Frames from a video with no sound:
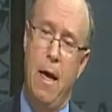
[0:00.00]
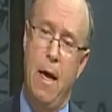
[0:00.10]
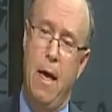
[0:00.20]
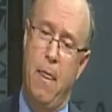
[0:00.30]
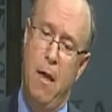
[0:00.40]

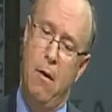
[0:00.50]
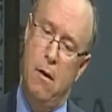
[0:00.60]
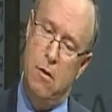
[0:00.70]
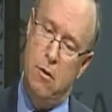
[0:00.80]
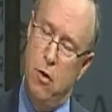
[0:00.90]
And
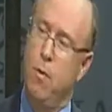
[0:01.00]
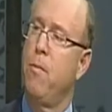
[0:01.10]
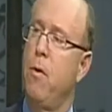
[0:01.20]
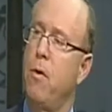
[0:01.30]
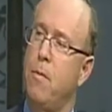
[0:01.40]
then
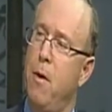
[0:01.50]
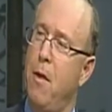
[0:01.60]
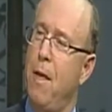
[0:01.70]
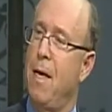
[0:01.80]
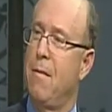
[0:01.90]
superimpose
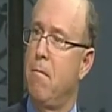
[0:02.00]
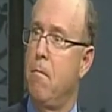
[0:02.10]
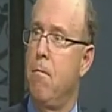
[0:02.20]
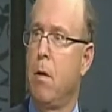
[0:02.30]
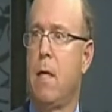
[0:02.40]
upon that
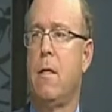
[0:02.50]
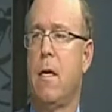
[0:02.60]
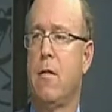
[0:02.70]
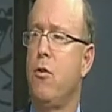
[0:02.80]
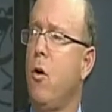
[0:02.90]
blood
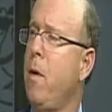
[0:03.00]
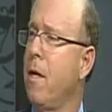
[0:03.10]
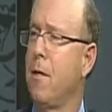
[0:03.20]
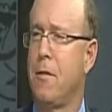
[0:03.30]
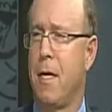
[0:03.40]
test. And
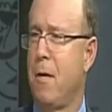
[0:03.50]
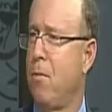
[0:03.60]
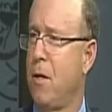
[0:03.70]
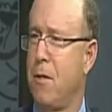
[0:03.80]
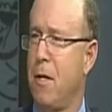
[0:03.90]
nobody likes to get a
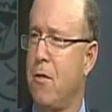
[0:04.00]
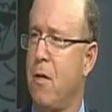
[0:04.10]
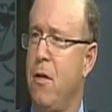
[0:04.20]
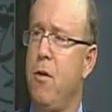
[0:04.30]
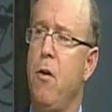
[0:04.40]
blood
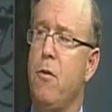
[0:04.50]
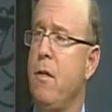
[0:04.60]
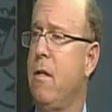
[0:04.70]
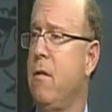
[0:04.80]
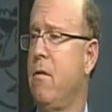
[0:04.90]
test done. You go
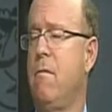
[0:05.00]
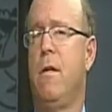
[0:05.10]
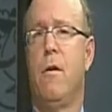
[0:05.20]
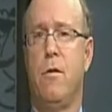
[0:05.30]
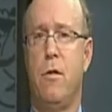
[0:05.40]
to
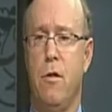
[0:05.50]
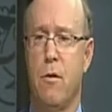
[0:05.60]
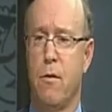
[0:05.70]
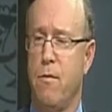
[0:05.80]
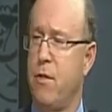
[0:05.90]
to
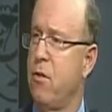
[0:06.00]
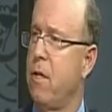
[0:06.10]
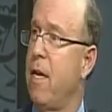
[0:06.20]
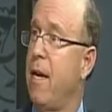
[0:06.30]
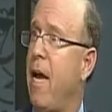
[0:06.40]
your
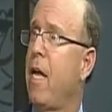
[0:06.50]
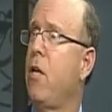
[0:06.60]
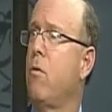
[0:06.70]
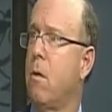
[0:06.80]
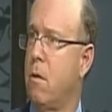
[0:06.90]
physician and get an
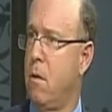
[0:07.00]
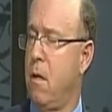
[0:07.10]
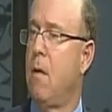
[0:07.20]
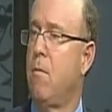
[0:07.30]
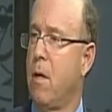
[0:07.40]
annual
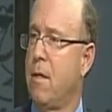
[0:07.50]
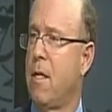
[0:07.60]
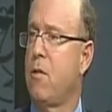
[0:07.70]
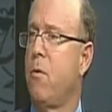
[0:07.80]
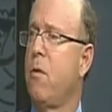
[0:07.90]

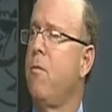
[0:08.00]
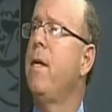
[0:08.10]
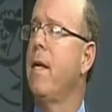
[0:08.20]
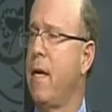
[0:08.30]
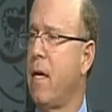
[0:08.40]
blood test. Well,
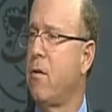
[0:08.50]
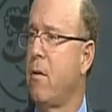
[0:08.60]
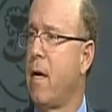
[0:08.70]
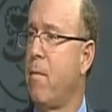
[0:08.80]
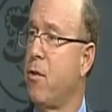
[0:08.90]
we can
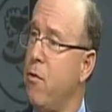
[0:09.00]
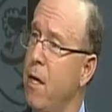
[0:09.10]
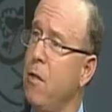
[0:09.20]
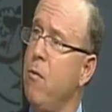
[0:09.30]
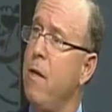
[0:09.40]
handle that, but
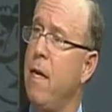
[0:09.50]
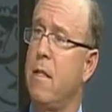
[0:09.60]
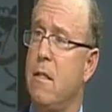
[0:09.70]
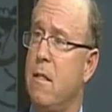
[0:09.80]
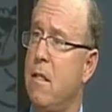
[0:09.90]
try doing
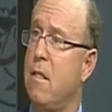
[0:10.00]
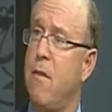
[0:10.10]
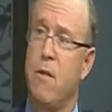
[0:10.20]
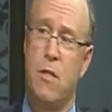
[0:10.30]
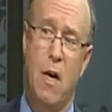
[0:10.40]
that 6,
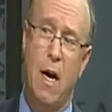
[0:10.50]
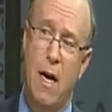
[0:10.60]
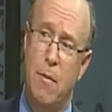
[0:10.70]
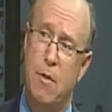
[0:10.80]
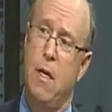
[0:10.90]
7
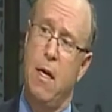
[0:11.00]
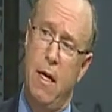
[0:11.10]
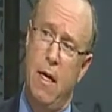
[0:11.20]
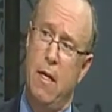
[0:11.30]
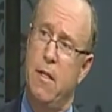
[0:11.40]
times
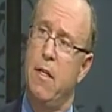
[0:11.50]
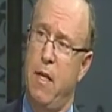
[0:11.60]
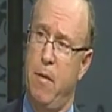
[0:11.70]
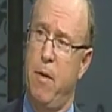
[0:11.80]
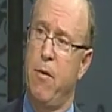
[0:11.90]
in a
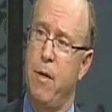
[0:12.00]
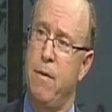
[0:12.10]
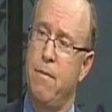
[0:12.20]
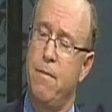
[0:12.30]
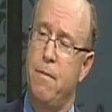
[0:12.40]
10-day period.